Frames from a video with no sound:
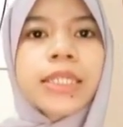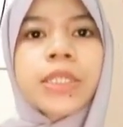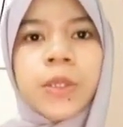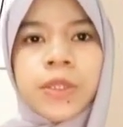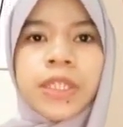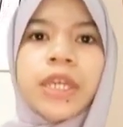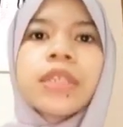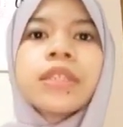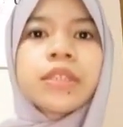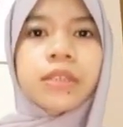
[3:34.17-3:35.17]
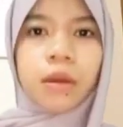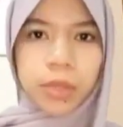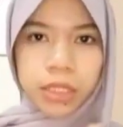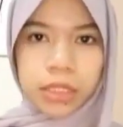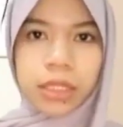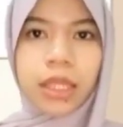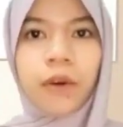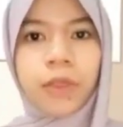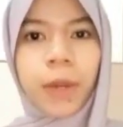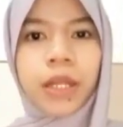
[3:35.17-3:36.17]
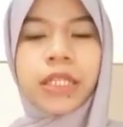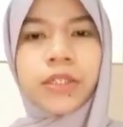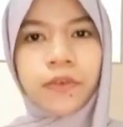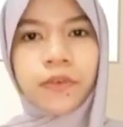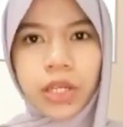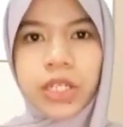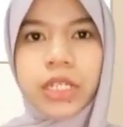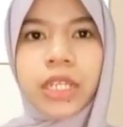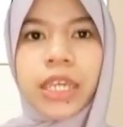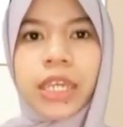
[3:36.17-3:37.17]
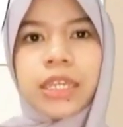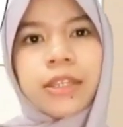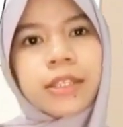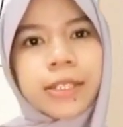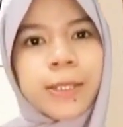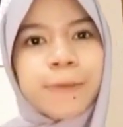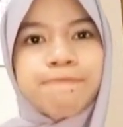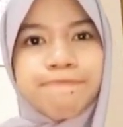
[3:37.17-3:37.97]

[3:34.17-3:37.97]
So together, these components allow the body to function in a